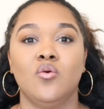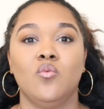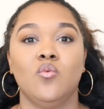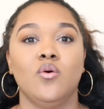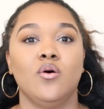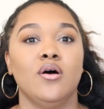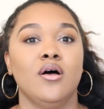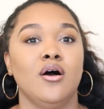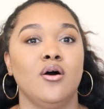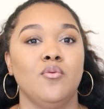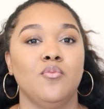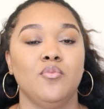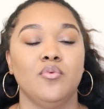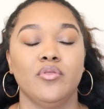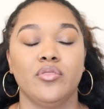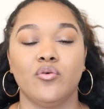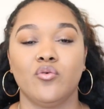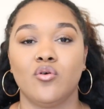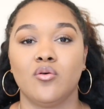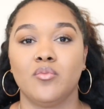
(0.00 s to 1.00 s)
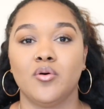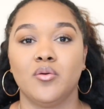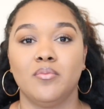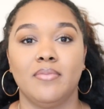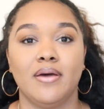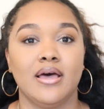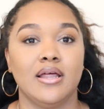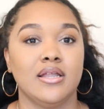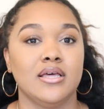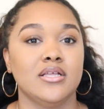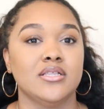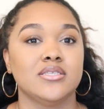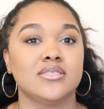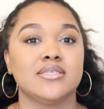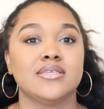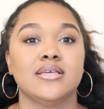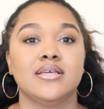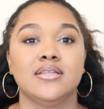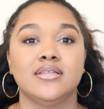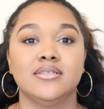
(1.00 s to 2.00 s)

will help with hormone balance.